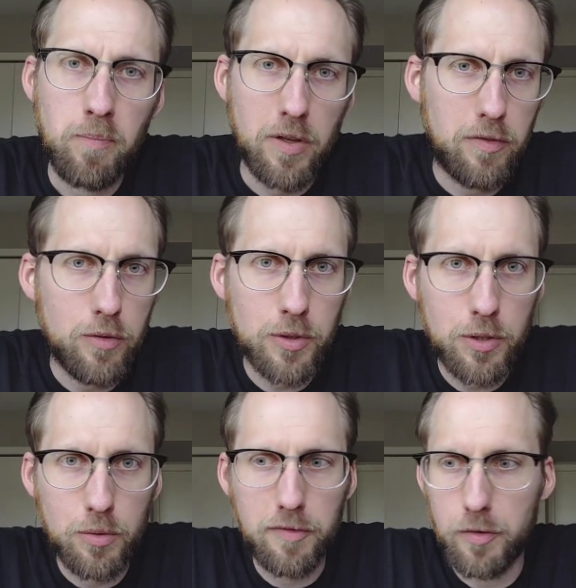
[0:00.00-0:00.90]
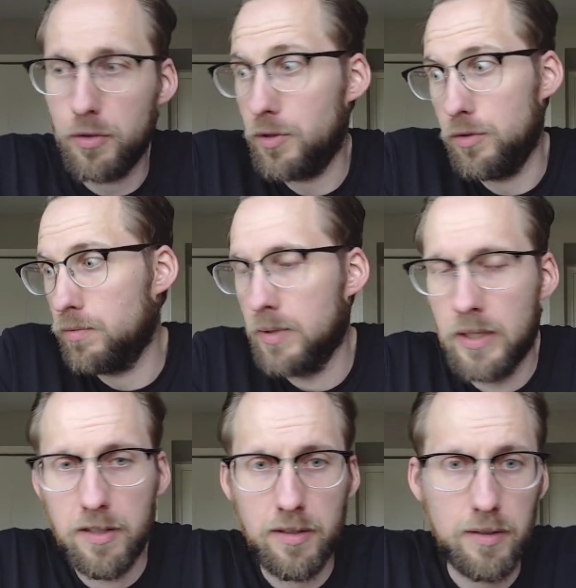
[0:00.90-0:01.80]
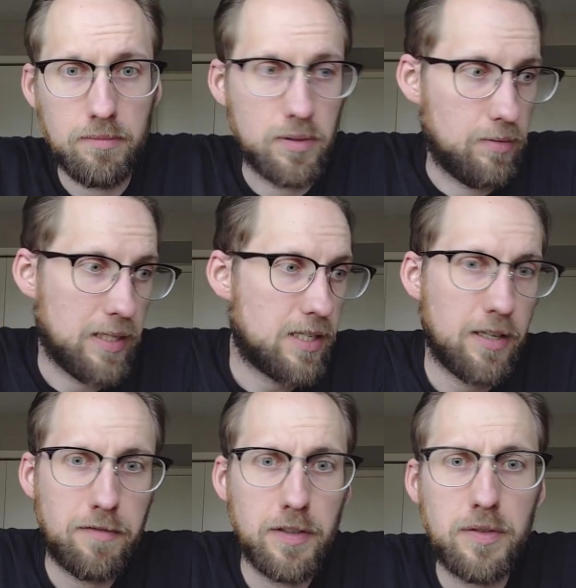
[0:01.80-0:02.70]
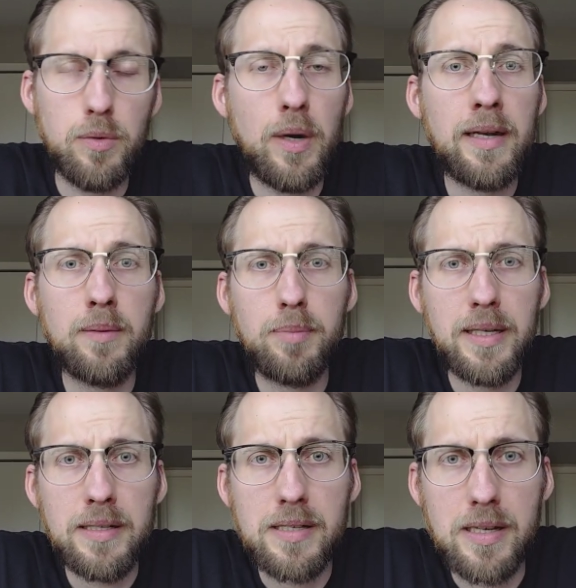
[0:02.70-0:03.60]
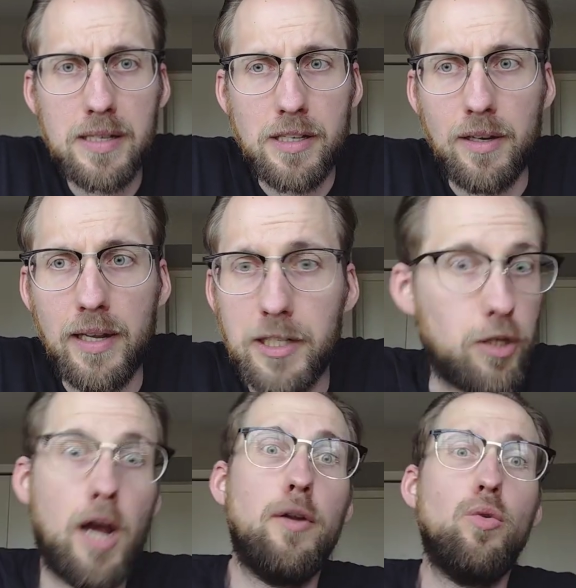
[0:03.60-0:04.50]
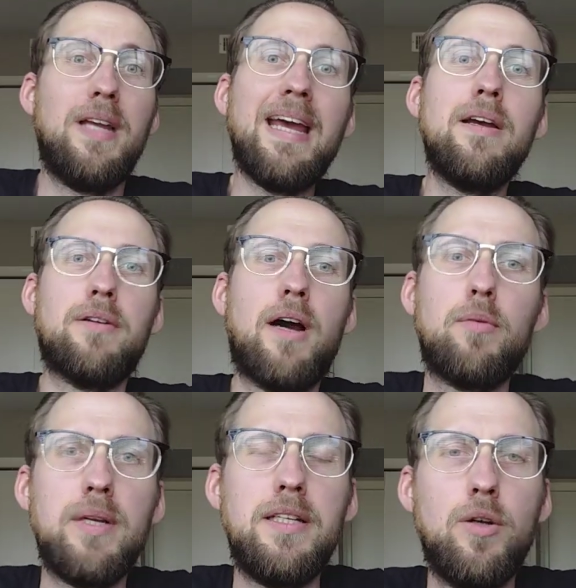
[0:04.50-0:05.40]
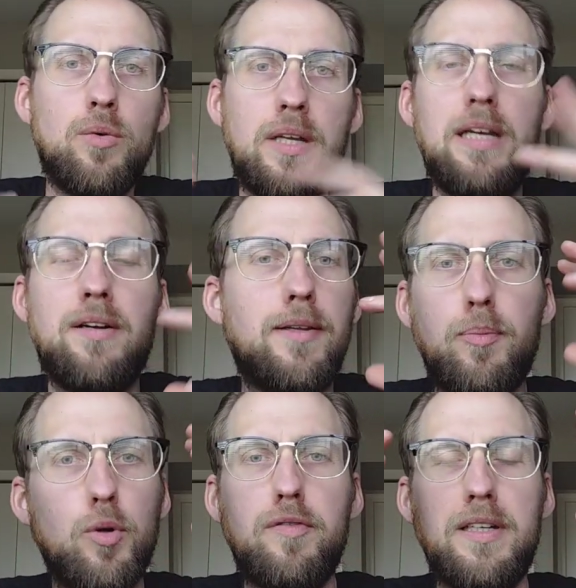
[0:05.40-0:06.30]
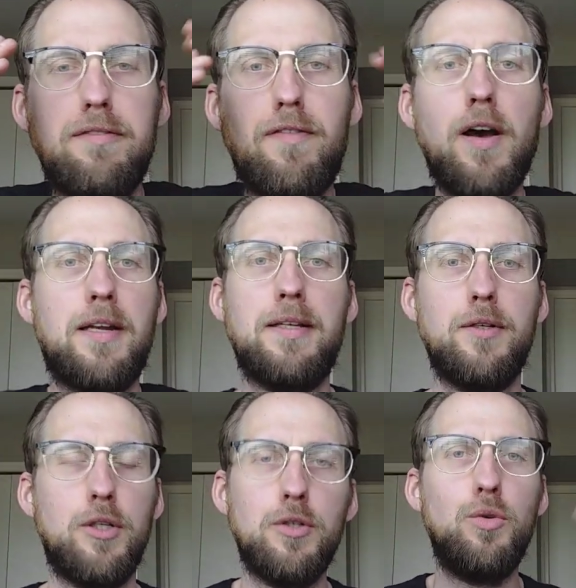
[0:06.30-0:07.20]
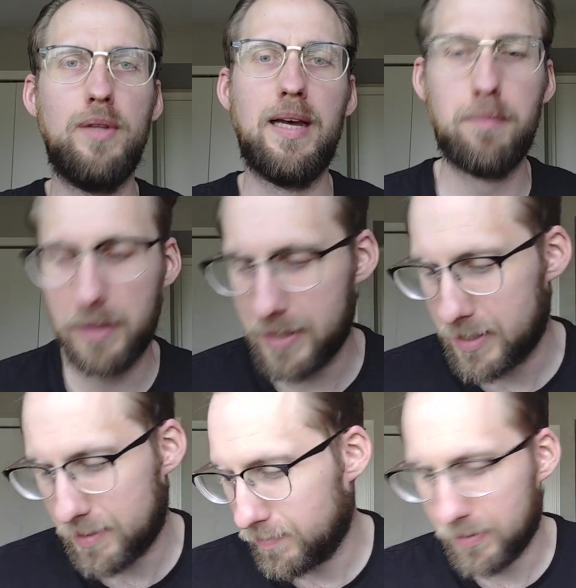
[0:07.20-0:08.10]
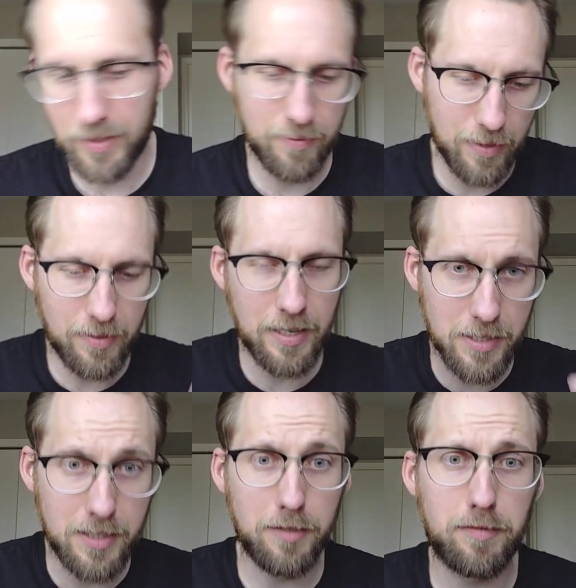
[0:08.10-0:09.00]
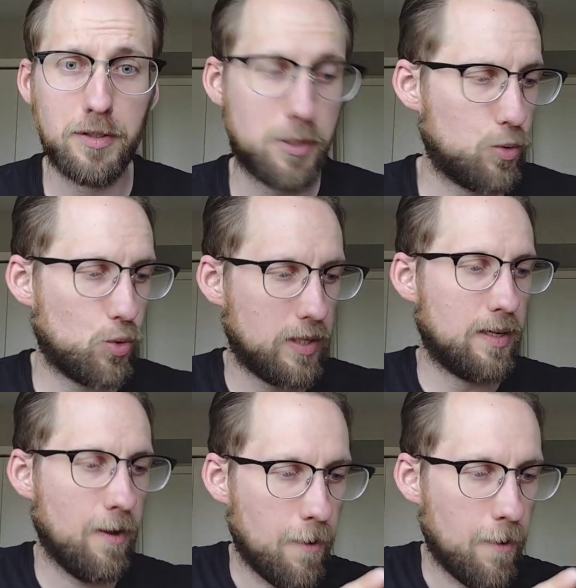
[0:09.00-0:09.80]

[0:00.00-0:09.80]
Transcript: if you want to refer to your uh, let's say 50 random pens as a collection, I don't care. I really don't care. you're perfectly fine. You can do that because there's a difference between